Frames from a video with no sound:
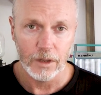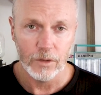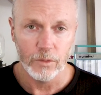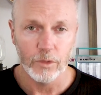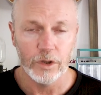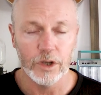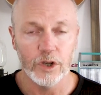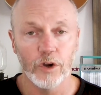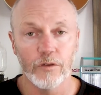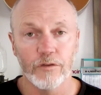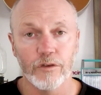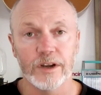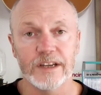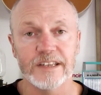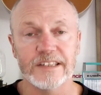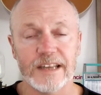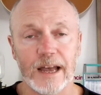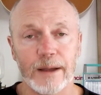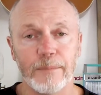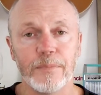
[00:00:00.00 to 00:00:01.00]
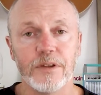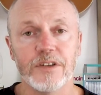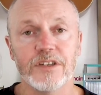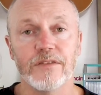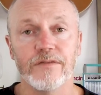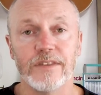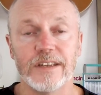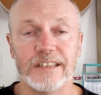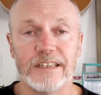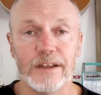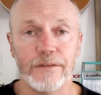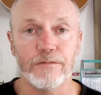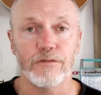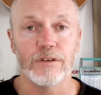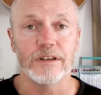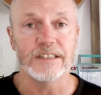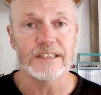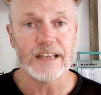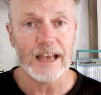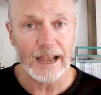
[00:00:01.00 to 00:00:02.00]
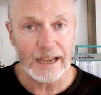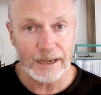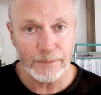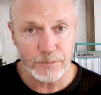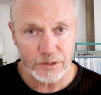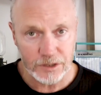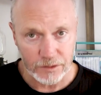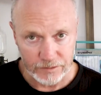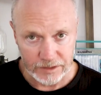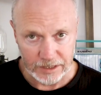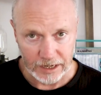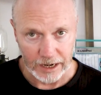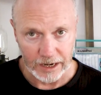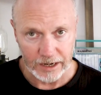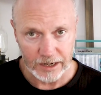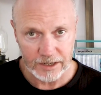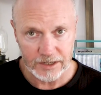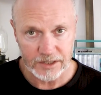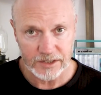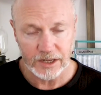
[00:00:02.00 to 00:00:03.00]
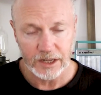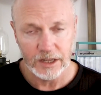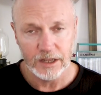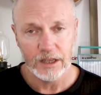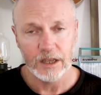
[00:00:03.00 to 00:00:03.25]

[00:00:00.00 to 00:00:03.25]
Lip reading: We cover examples of the different types of tax,